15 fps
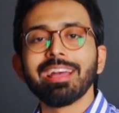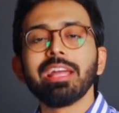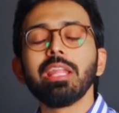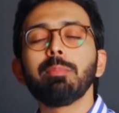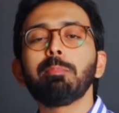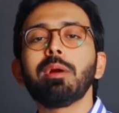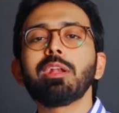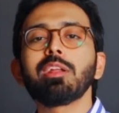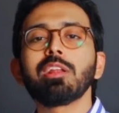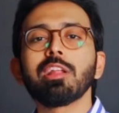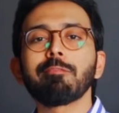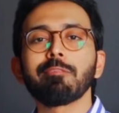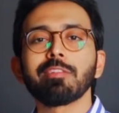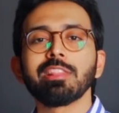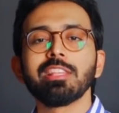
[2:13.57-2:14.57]
in particular
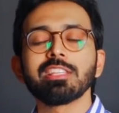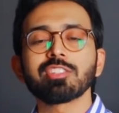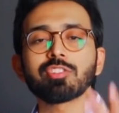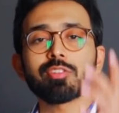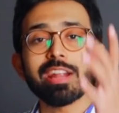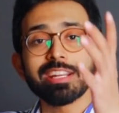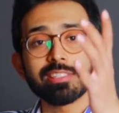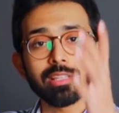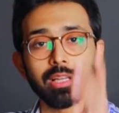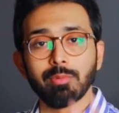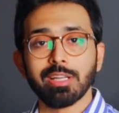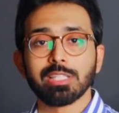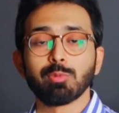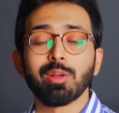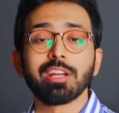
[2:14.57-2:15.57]
for the stride
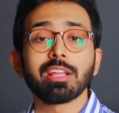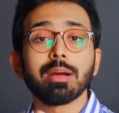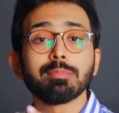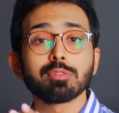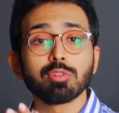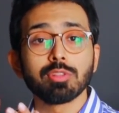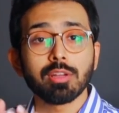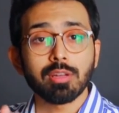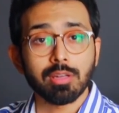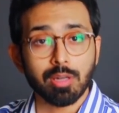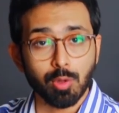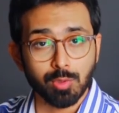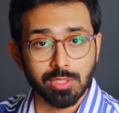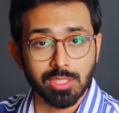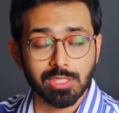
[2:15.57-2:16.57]
silhouettes when it comes to the
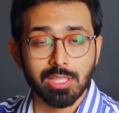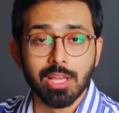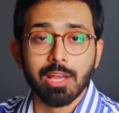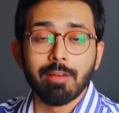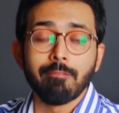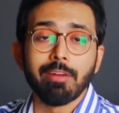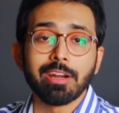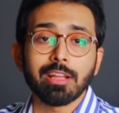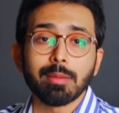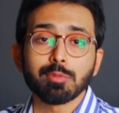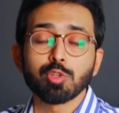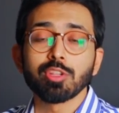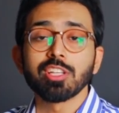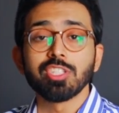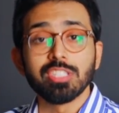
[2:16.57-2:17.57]
trousers, when it comes
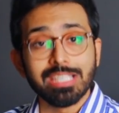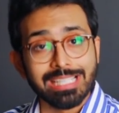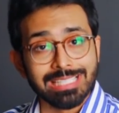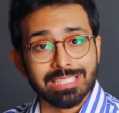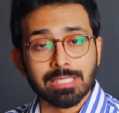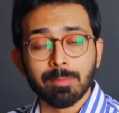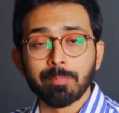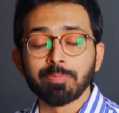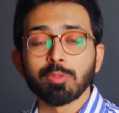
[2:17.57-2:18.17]
to the jeans.